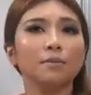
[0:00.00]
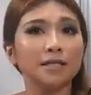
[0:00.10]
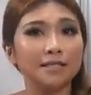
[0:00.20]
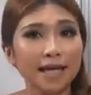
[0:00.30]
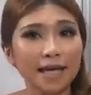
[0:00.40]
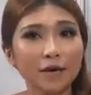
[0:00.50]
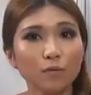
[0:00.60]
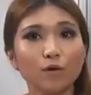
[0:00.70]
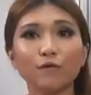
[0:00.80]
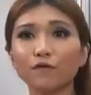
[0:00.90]
But today
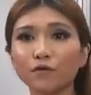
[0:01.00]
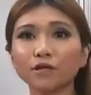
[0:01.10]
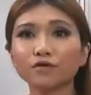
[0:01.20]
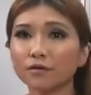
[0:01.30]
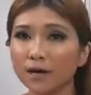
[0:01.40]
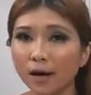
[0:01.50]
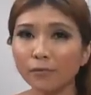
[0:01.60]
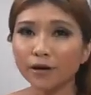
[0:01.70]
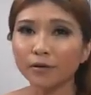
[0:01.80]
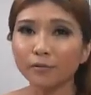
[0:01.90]
we'll focus on
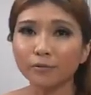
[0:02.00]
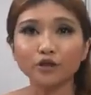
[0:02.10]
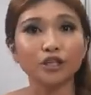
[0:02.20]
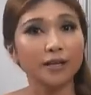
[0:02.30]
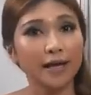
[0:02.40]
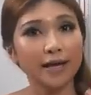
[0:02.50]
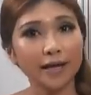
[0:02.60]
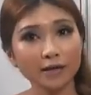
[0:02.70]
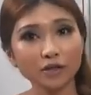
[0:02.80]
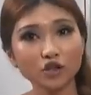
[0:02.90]
hardware, which unlike
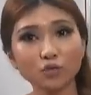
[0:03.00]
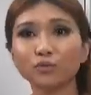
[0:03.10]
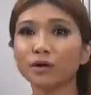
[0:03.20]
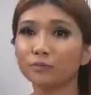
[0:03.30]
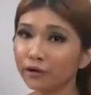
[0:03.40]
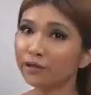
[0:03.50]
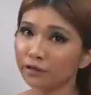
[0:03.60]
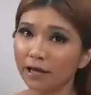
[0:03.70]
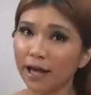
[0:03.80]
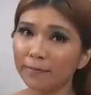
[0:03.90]
English, we are pretty
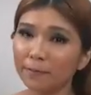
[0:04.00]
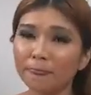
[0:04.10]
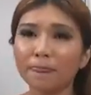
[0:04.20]
good at.